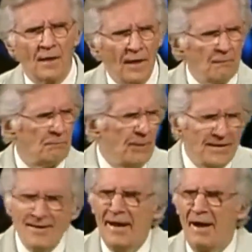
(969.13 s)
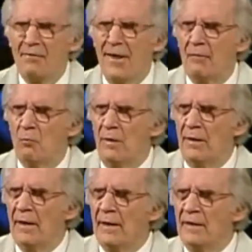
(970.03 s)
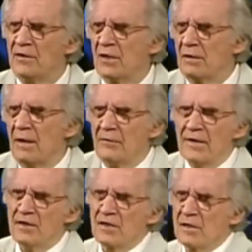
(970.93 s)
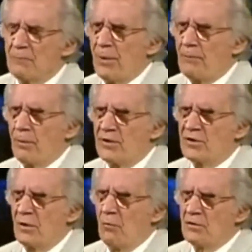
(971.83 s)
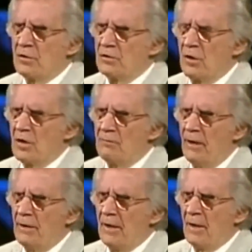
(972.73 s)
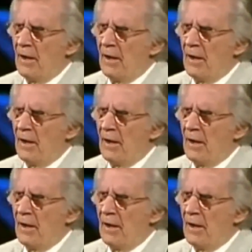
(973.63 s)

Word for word: I've been down that way. He said, This is the preparation I want you to talk about.